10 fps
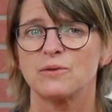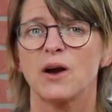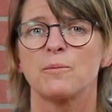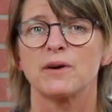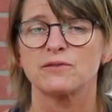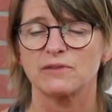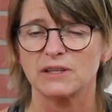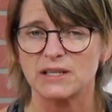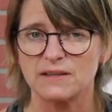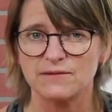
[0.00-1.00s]
to help us
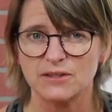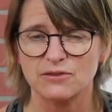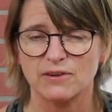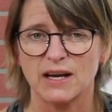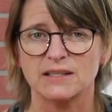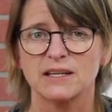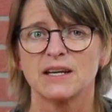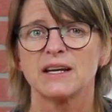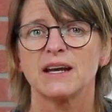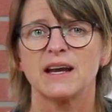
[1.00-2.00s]
relieve the stress
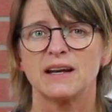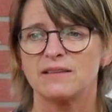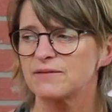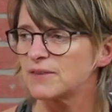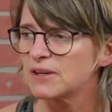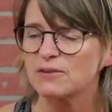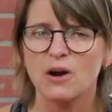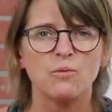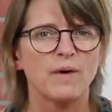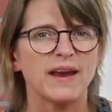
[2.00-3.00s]
and figure
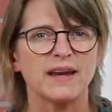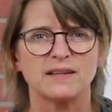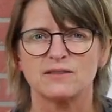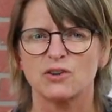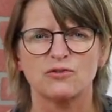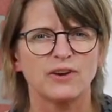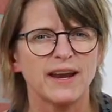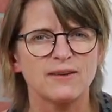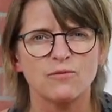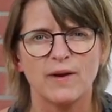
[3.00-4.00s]
out ways,
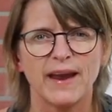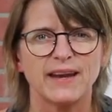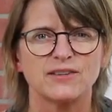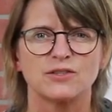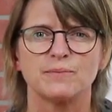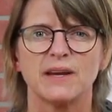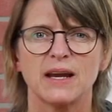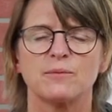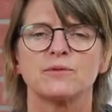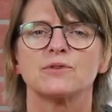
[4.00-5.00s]
creative ways, to be
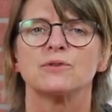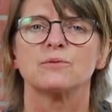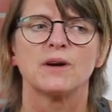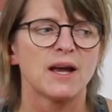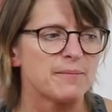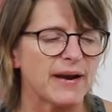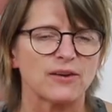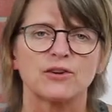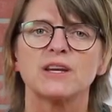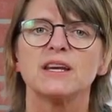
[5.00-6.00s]
able to
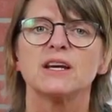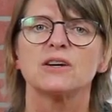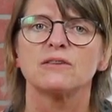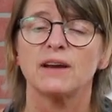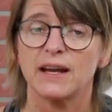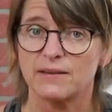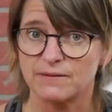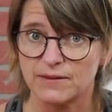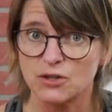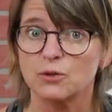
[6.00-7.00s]
better hear
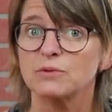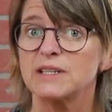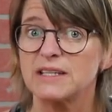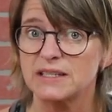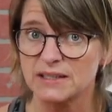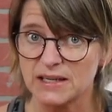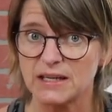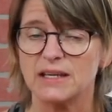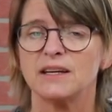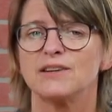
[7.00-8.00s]
and visually
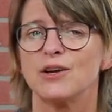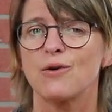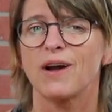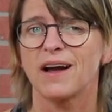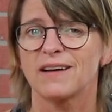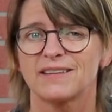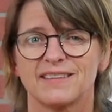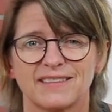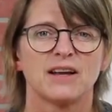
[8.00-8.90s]
see yoga.